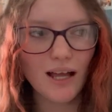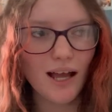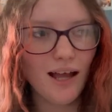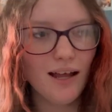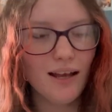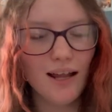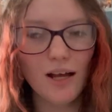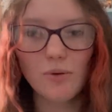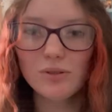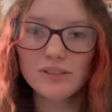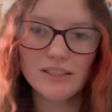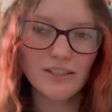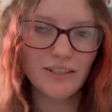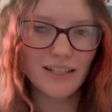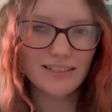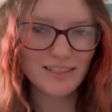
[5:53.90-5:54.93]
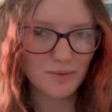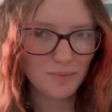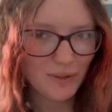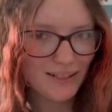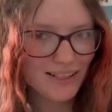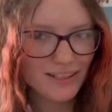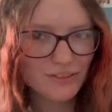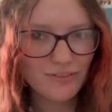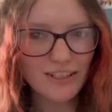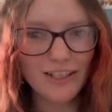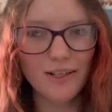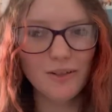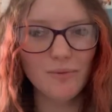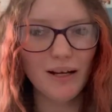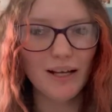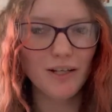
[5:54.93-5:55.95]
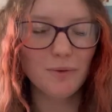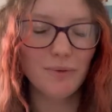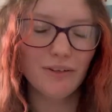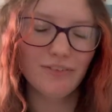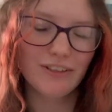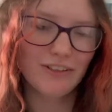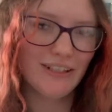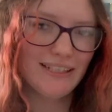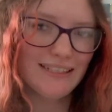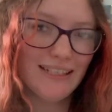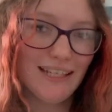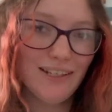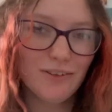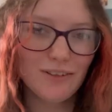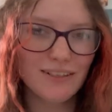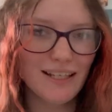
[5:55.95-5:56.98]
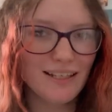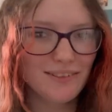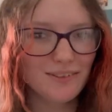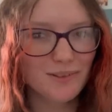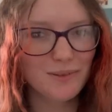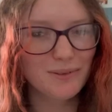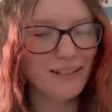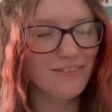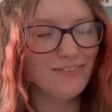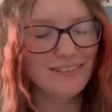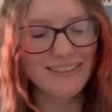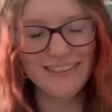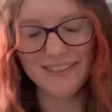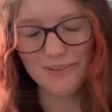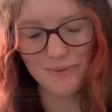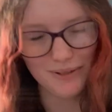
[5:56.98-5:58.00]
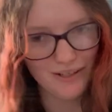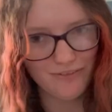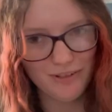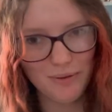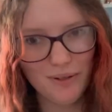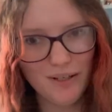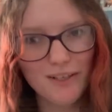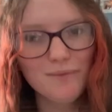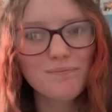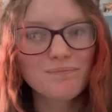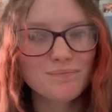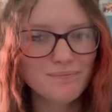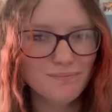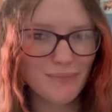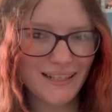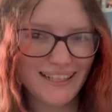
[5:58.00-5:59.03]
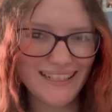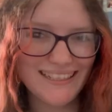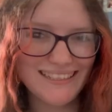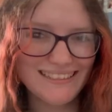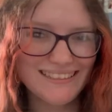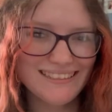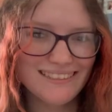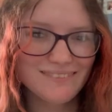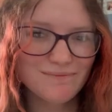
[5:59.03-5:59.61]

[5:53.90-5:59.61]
And I will see you guys in my next video. I hope you have a great day or night or whatever it is, wherever you are. Bye, guys.